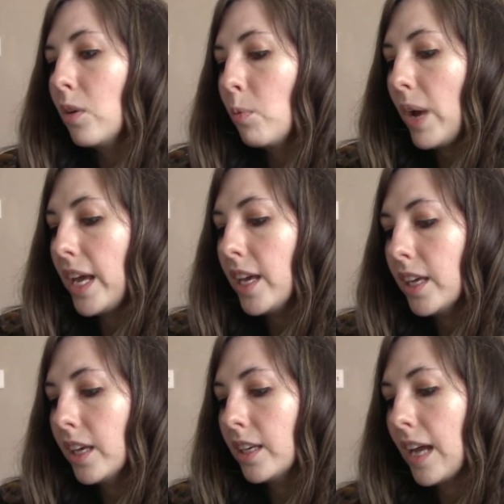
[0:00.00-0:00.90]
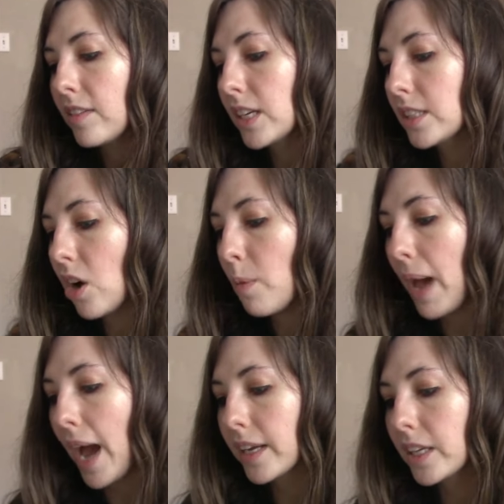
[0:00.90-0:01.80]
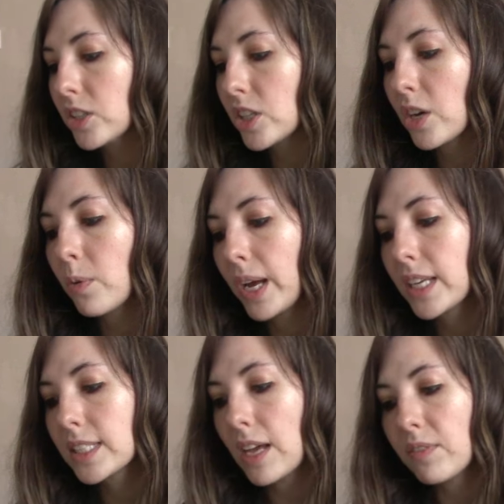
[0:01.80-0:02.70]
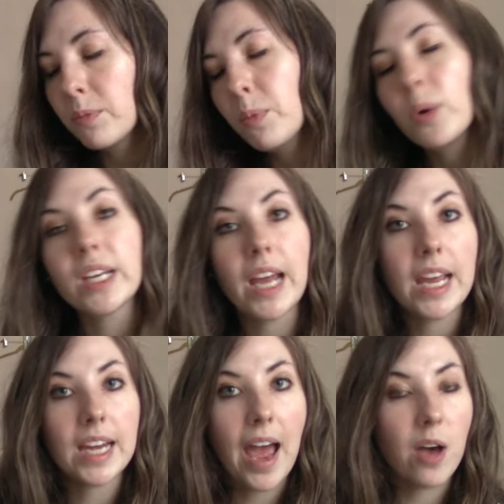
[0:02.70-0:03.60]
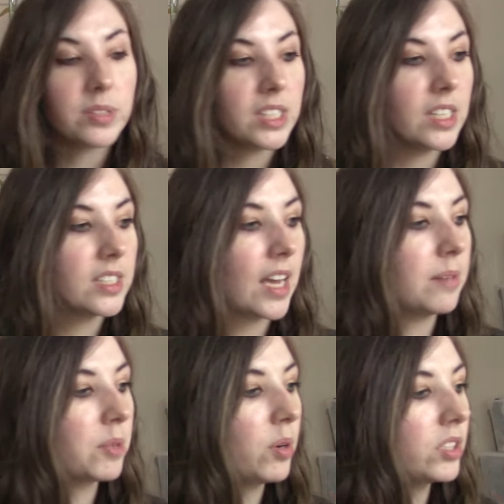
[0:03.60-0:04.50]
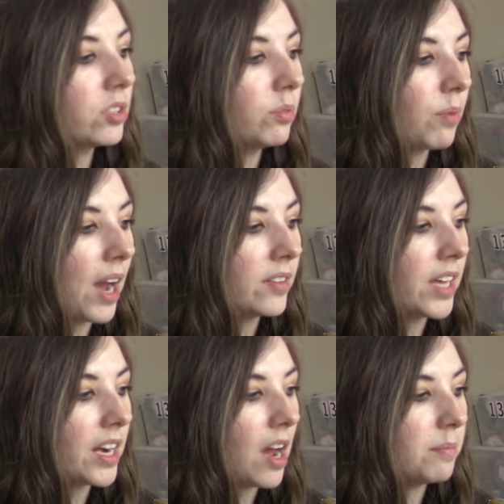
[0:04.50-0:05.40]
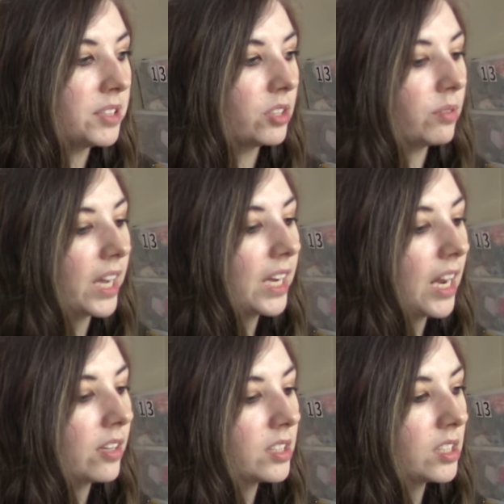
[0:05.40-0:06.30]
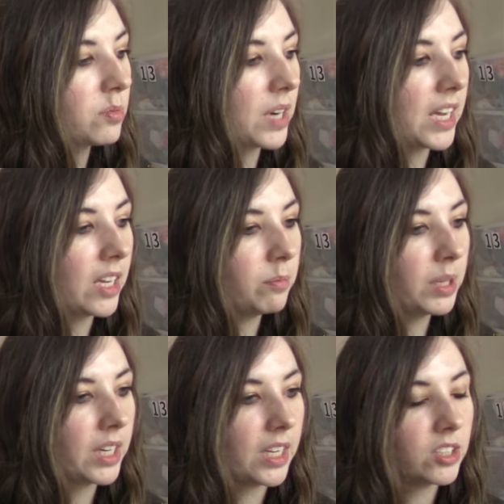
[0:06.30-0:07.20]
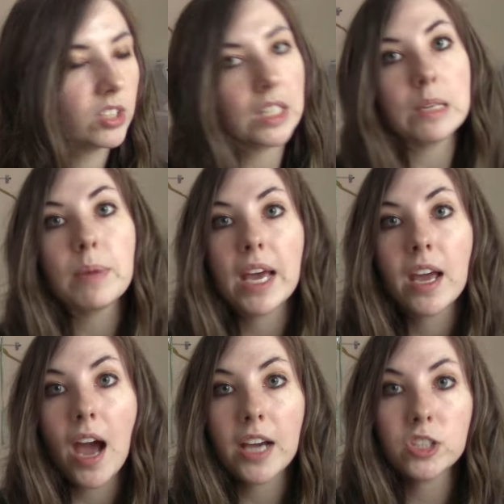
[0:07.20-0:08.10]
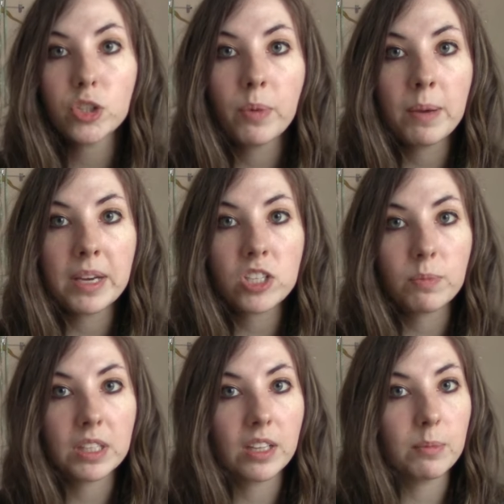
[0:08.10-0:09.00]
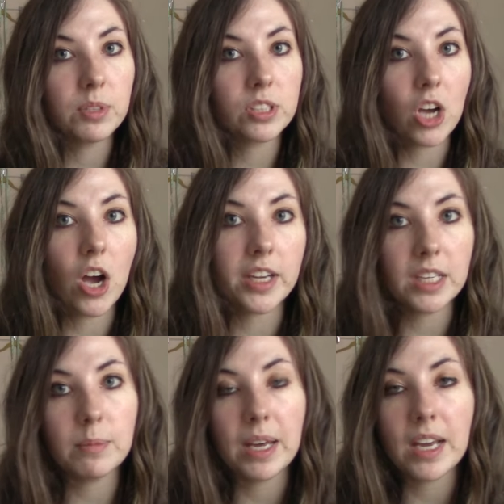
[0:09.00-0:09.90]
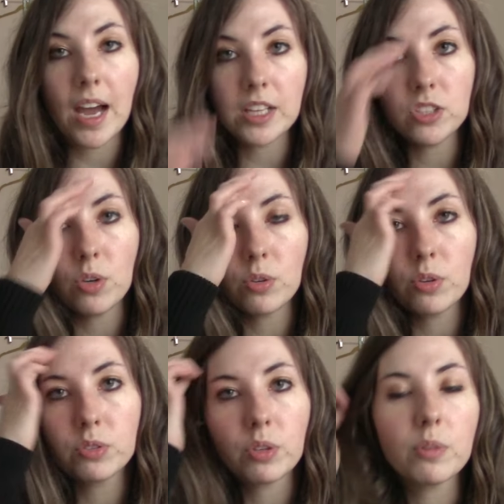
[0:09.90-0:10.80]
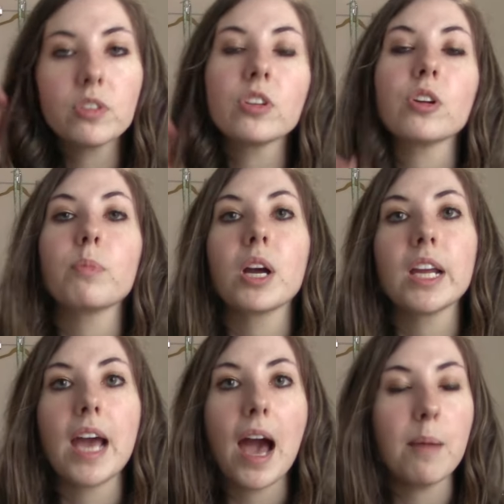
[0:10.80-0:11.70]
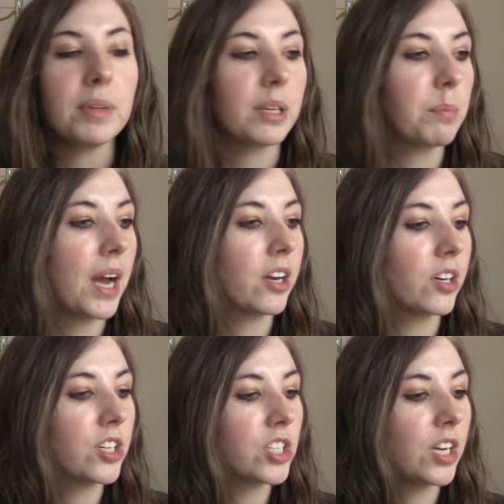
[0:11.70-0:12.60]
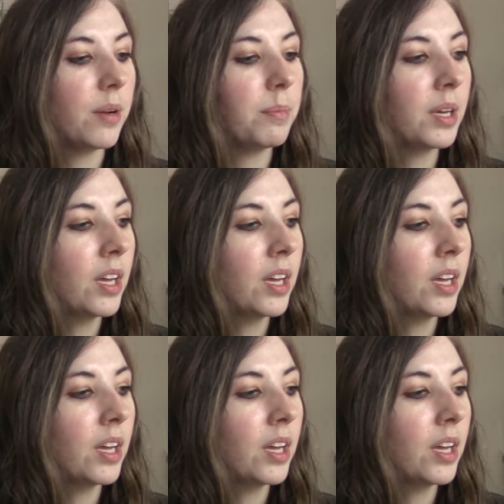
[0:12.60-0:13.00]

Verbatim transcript: Weighing it now that it's all packaged, it weighs 7.8 ounces. I'm going to round that up to 8 ounces when I input it into eBay. I do buy my shipping labels on eBay. I don't go through a third-party app like Pirate Ship